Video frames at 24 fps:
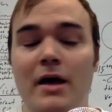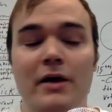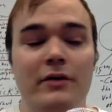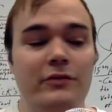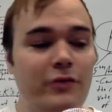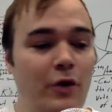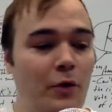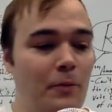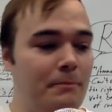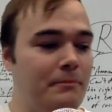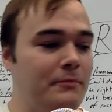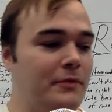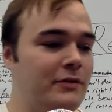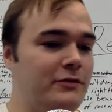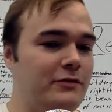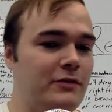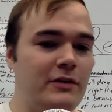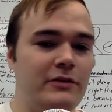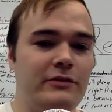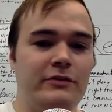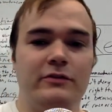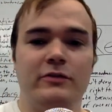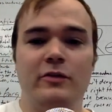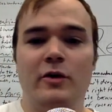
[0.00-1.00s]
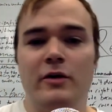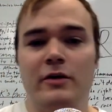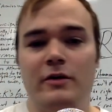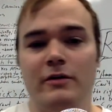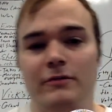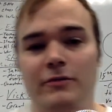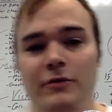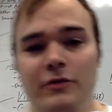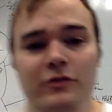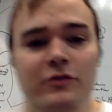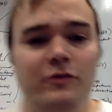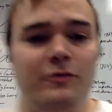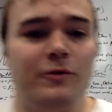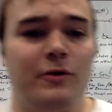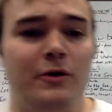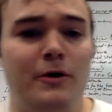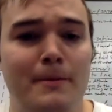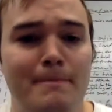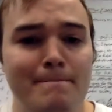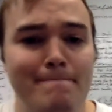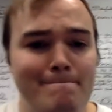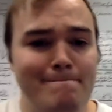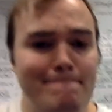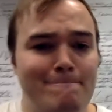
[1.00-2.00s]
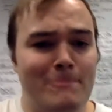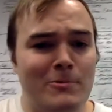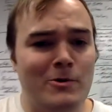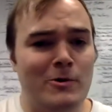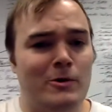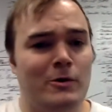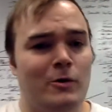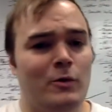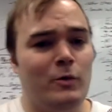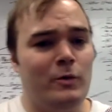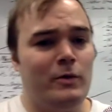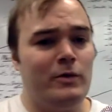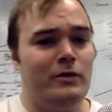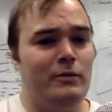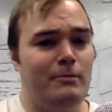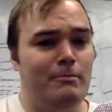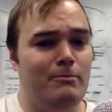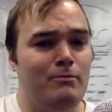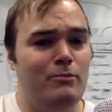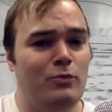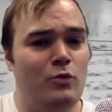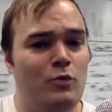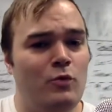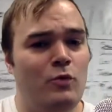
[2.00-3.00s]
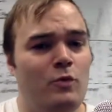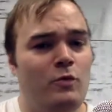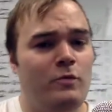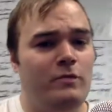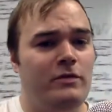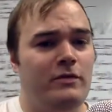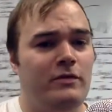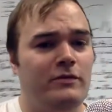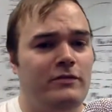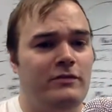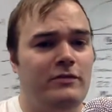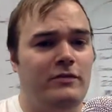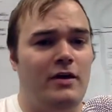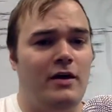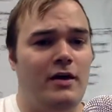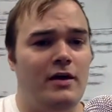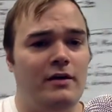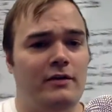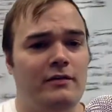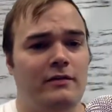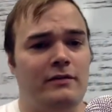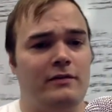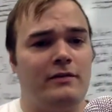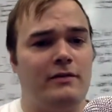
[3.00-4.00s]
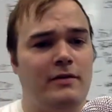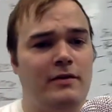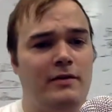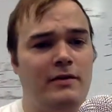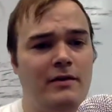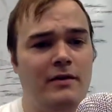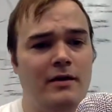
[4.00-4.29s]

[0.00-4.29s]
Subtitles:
So let's get started. First of all, we're going to move this desk